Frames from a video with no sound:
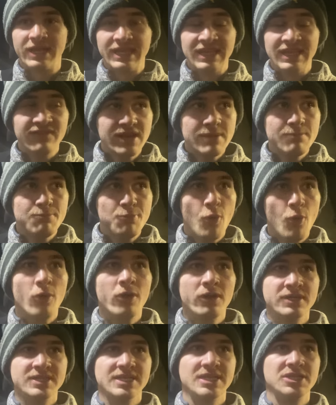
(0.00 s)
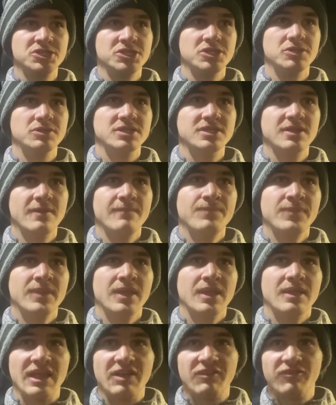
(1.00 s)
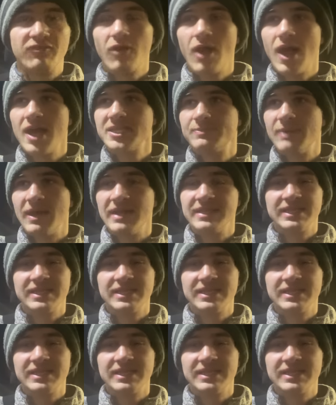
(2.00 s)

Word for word: even important issues like frostbite.